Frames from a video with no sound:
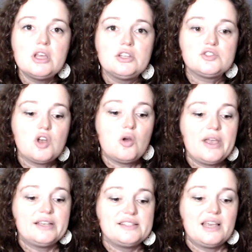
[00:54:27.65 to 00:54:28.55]
So
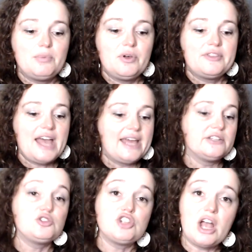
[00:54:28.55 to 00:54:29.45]
example of that
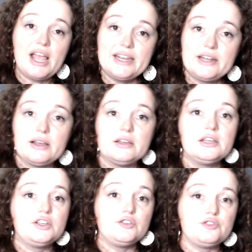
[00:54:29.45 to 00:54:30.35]
is China,
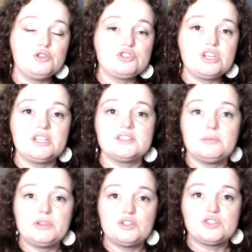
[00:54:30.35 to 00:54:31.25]

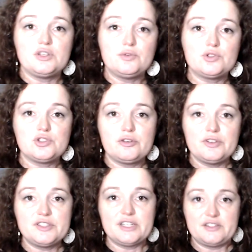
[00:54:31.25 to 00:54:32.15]
Confucianism and the civil
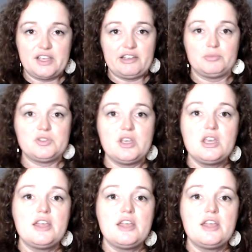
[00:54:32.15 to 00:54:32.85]
service exams.